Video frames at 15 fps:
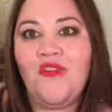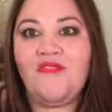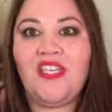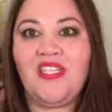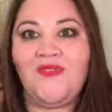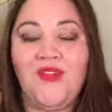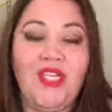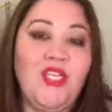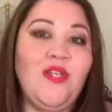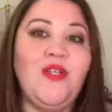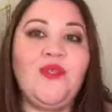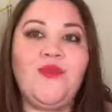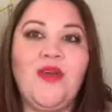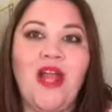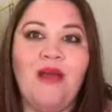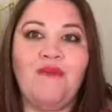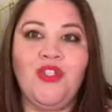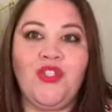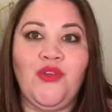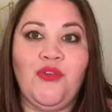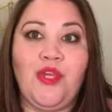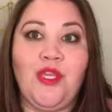of these videos where I'm
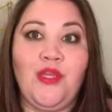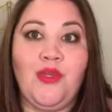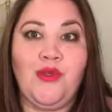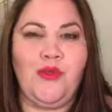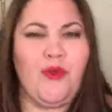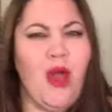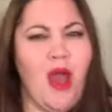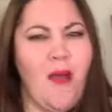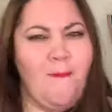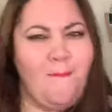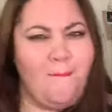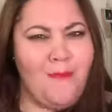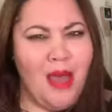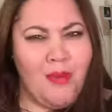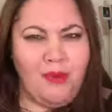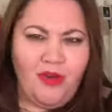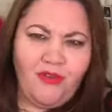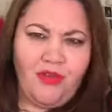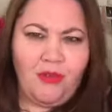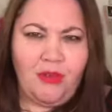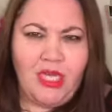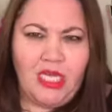showing you my
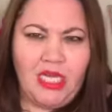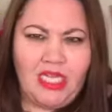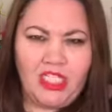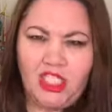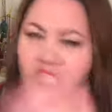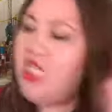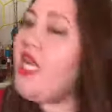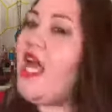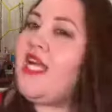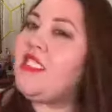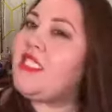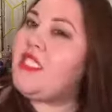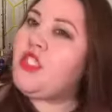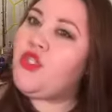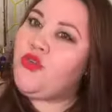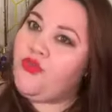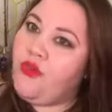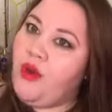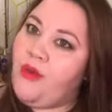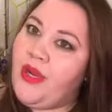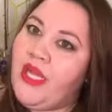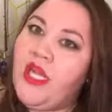perfume collection as it's
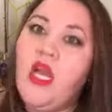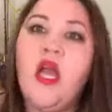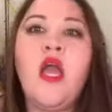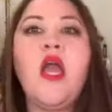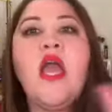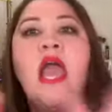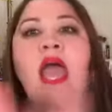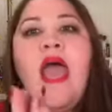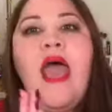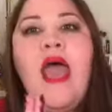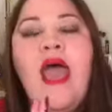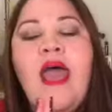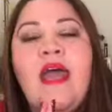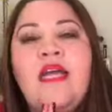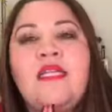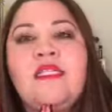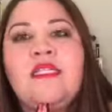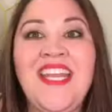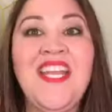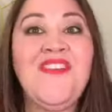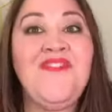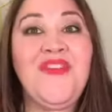growing. And
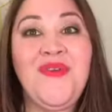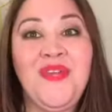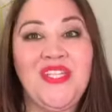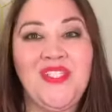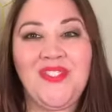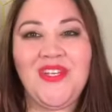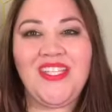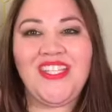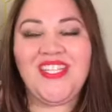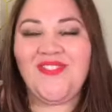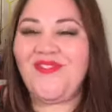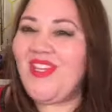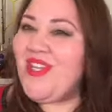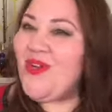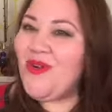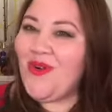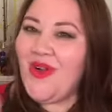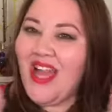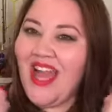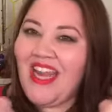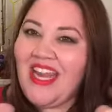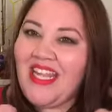if you enjoyed this video, go
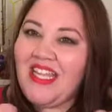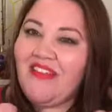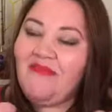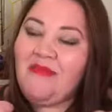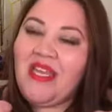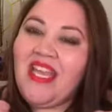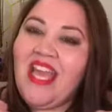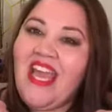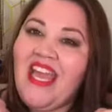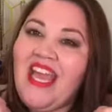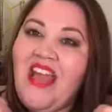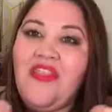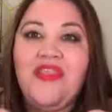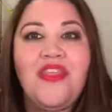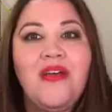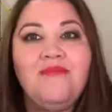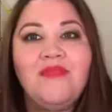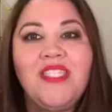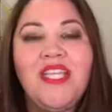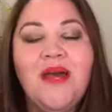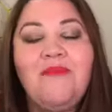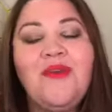ahead and give me a
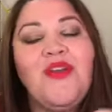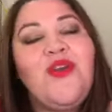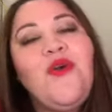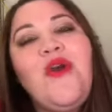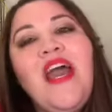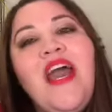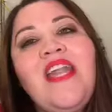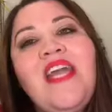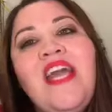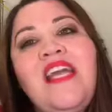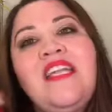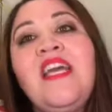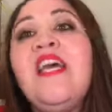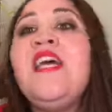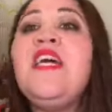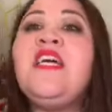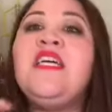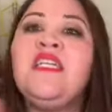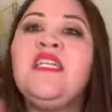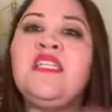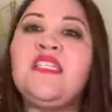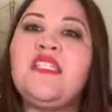thumbs up. Go ahead and
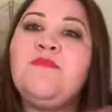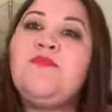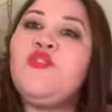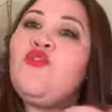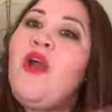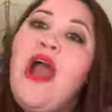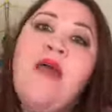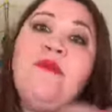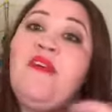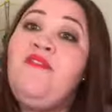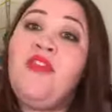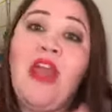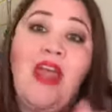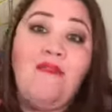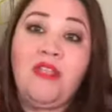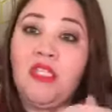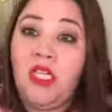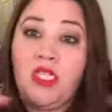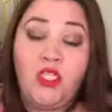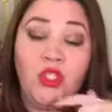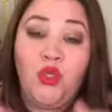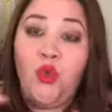subscribe if you haven't
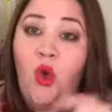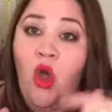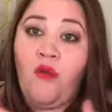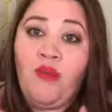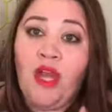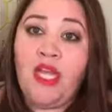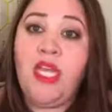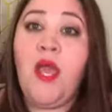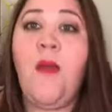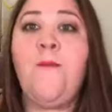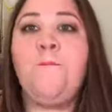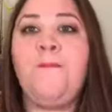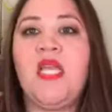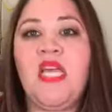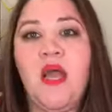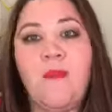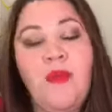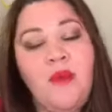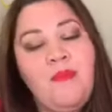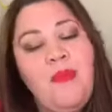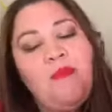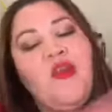done so already. Become
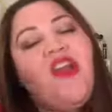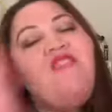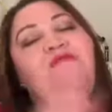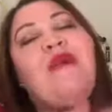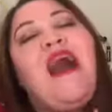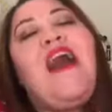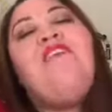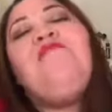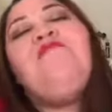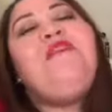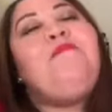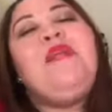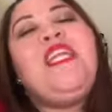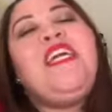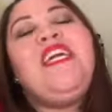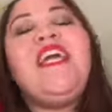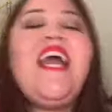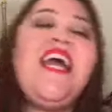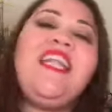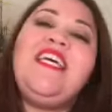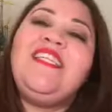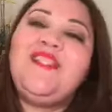a member of my family.
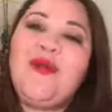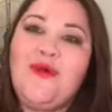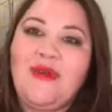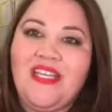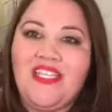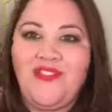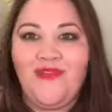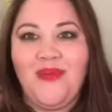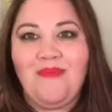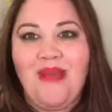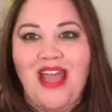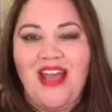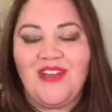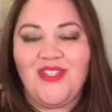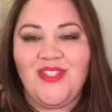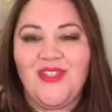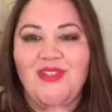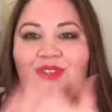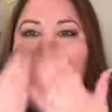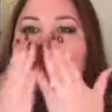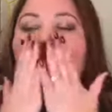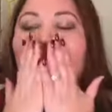And as always, from my house to
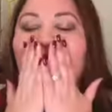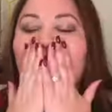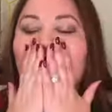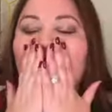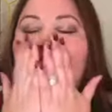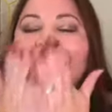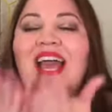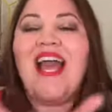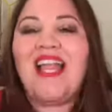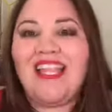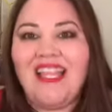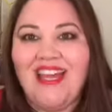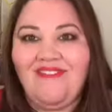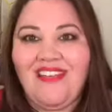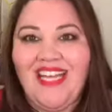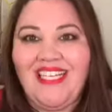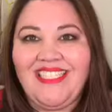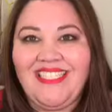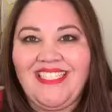yours, love ya.